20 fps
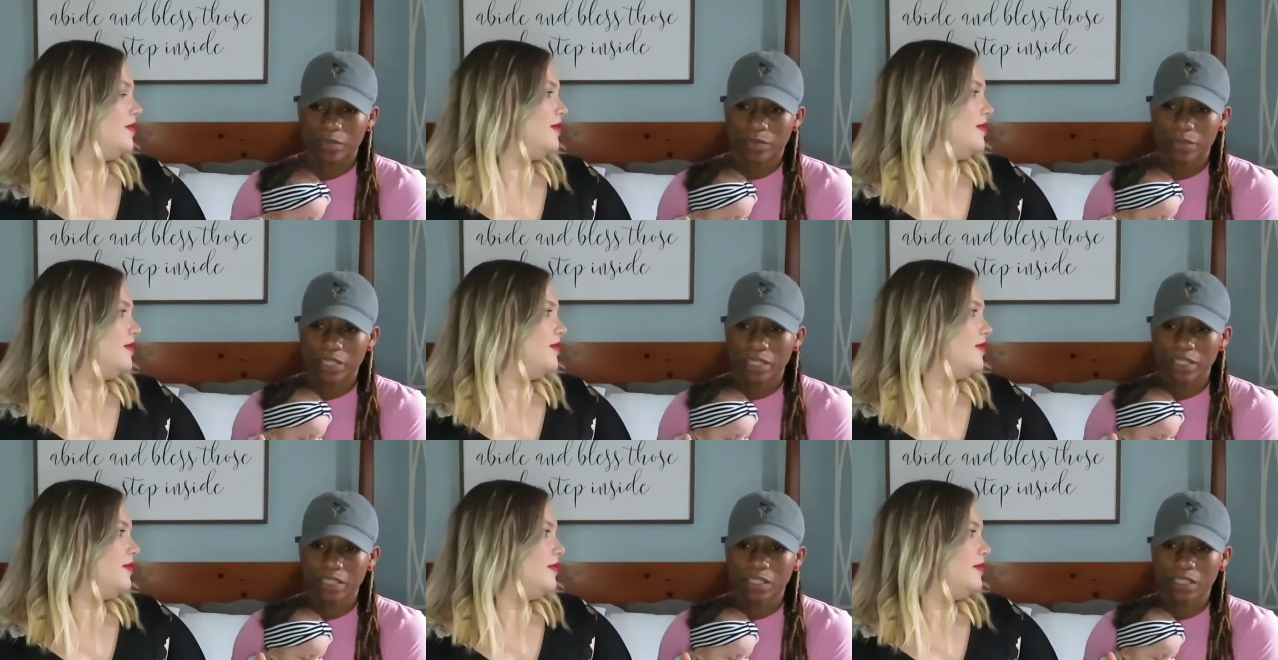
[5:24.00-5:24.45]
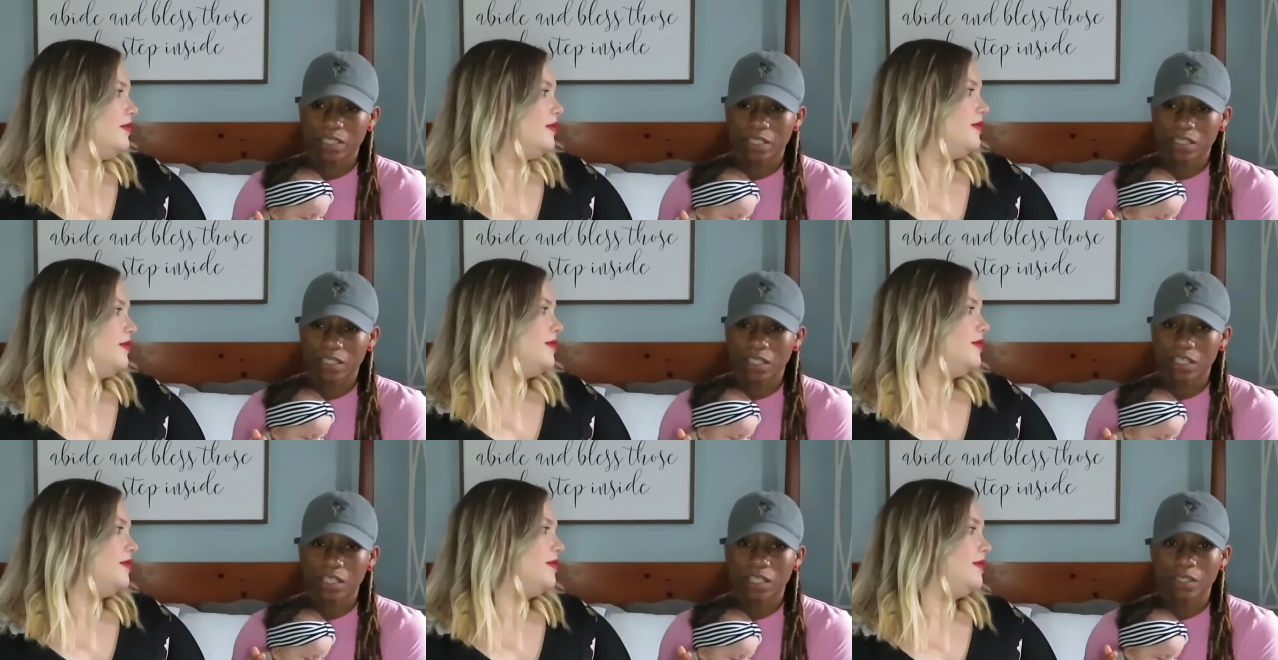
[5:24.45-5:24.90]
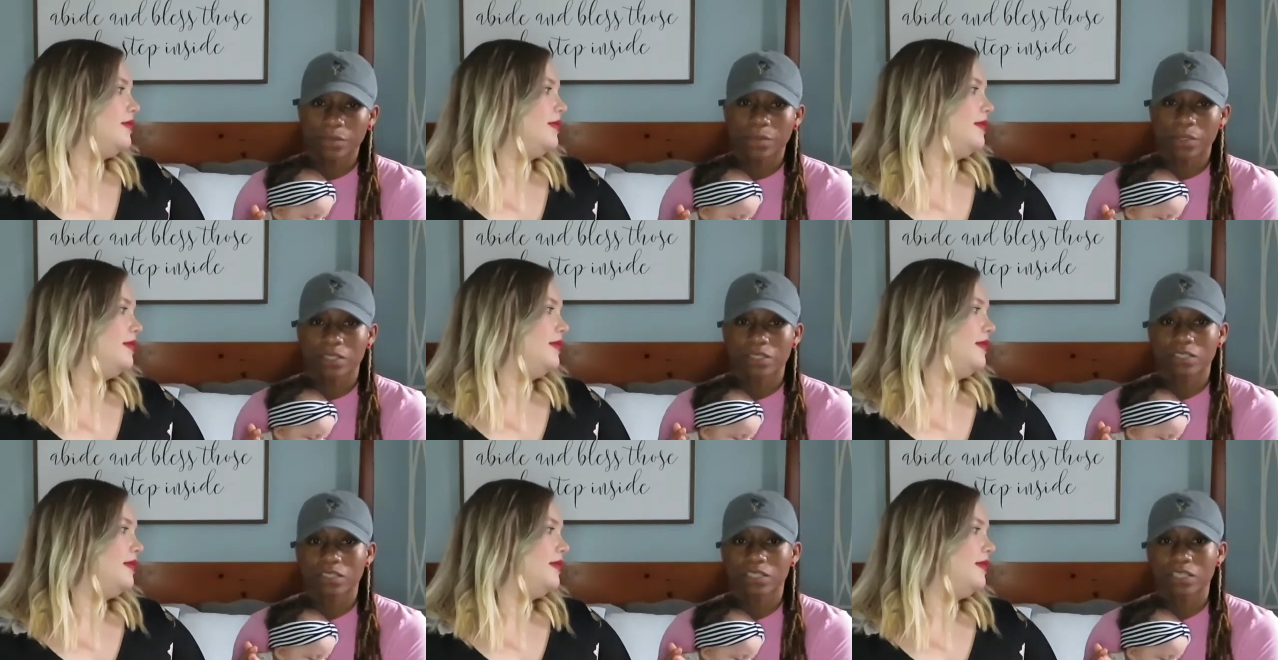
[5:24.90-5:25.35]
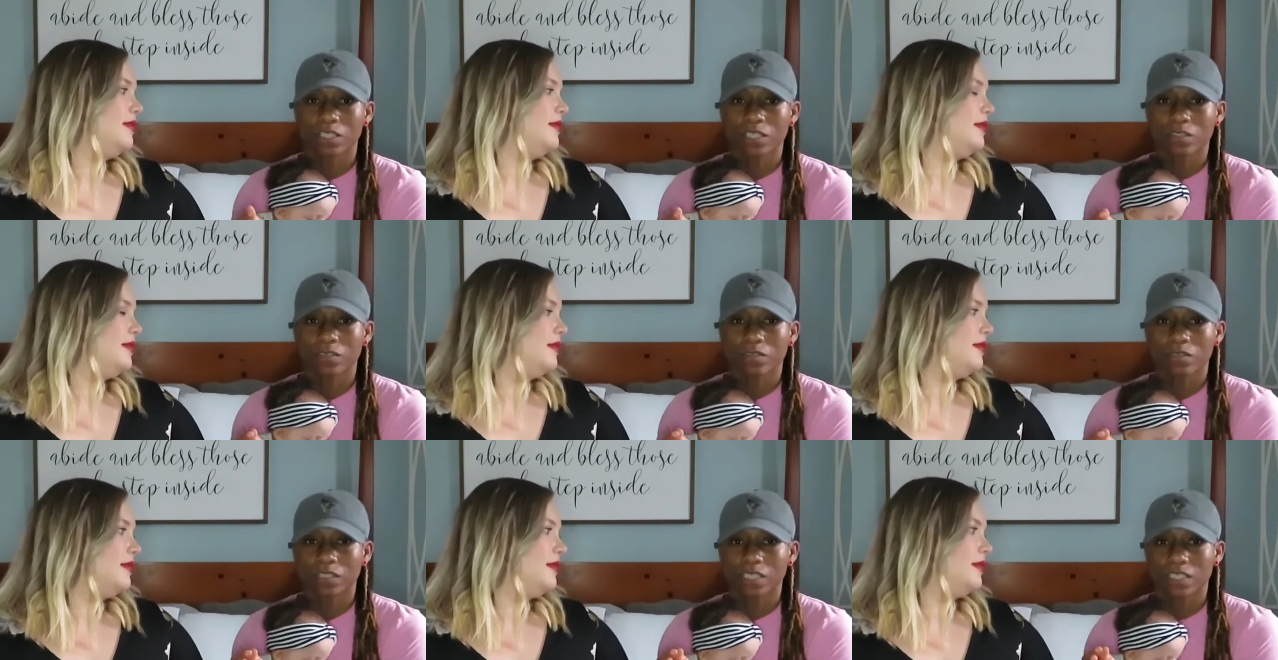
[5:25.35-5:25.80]
Speaker 1: pick the other person
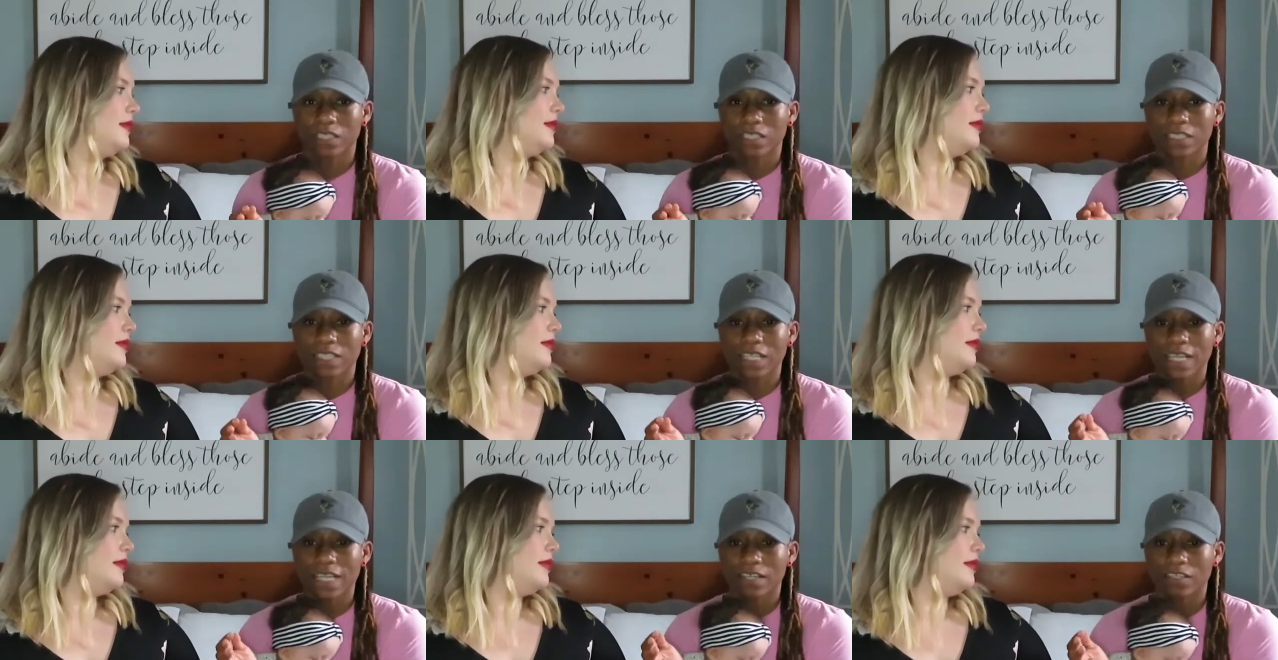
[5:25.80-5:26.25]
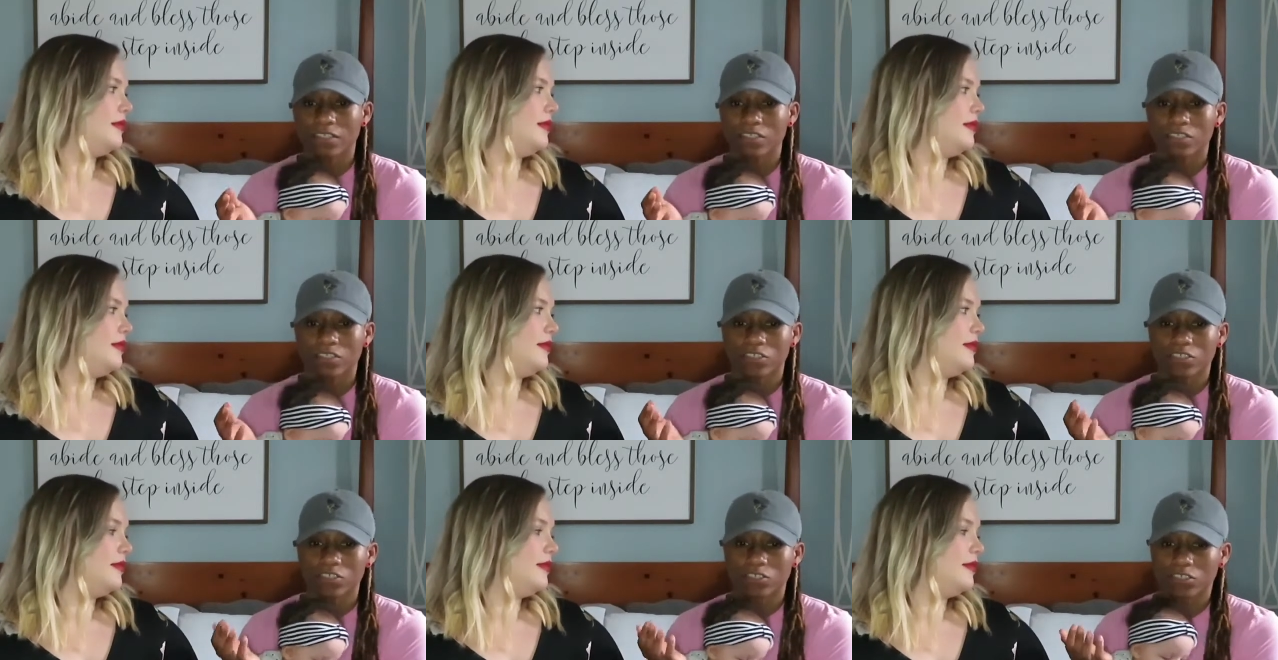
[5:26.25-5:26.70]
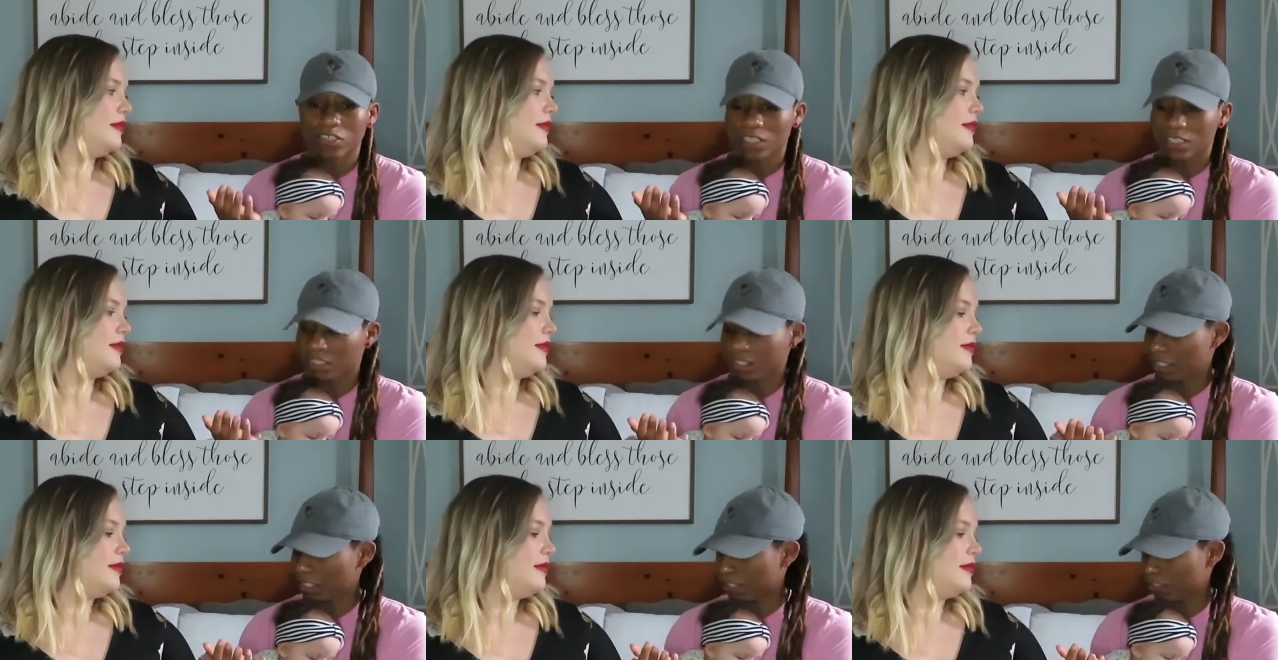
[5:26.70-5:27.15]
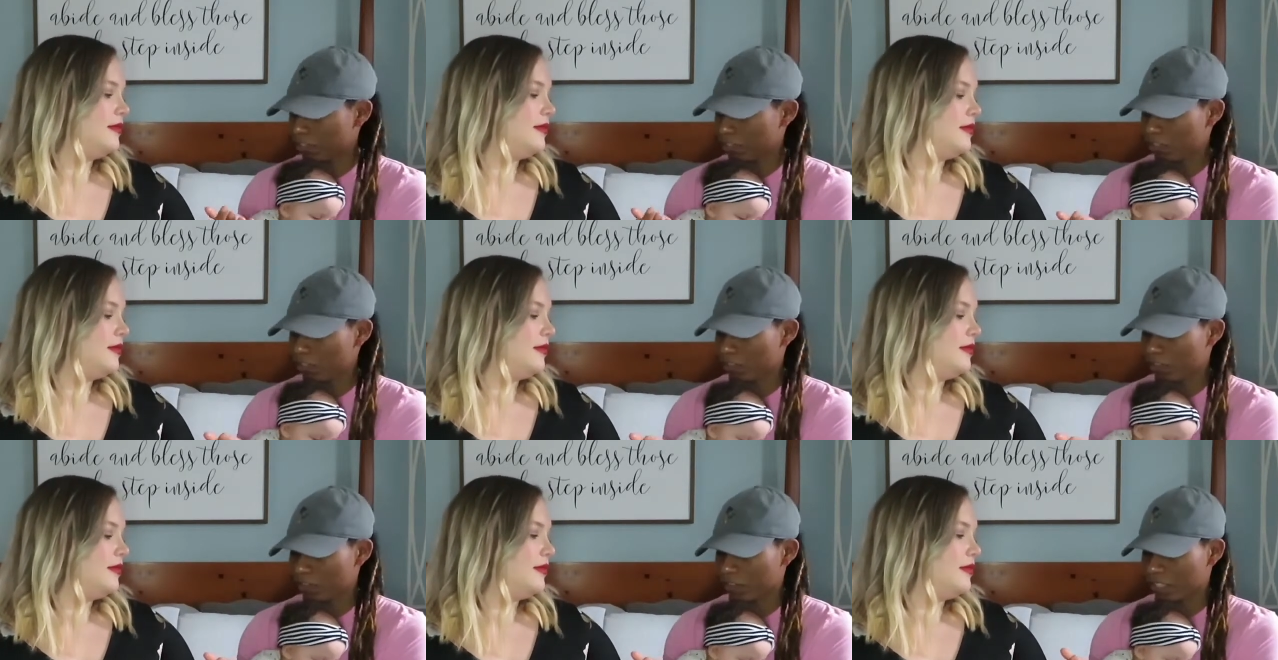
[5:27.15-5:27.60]
up that's down. You know, you're trying to stay
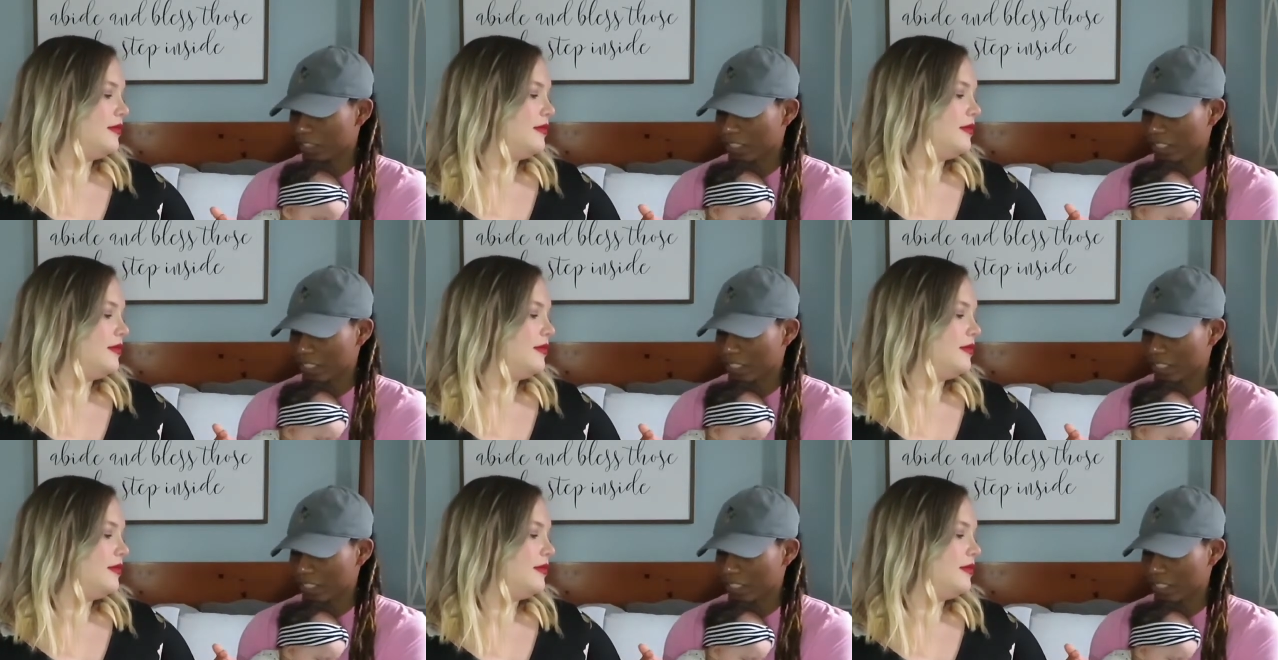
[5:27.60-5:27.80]
strong